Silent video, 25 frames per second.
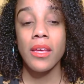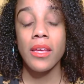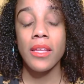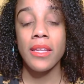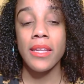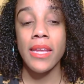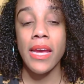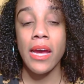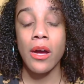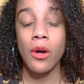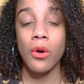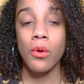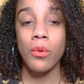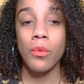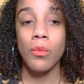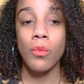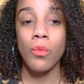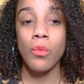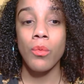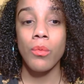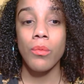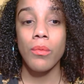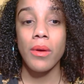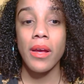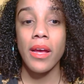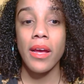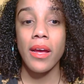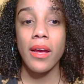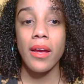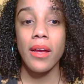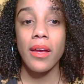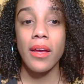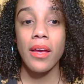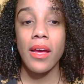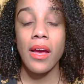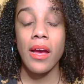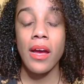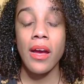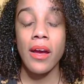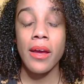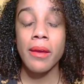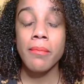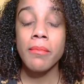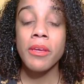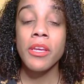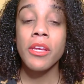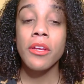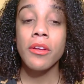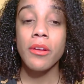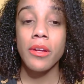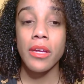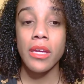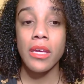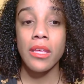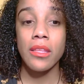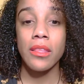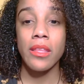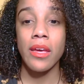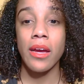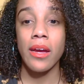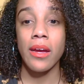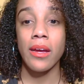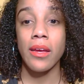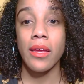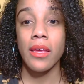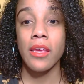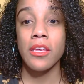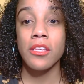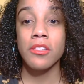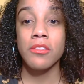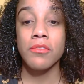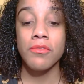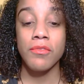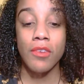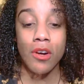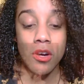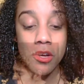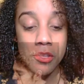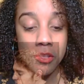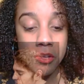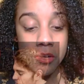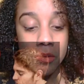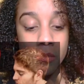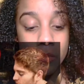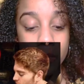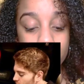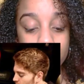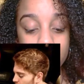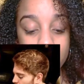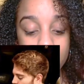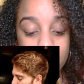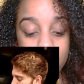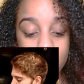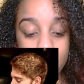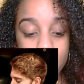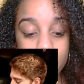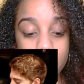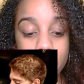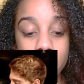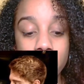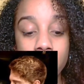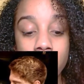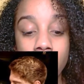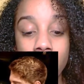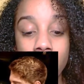Now, I'm hearing that his father was a very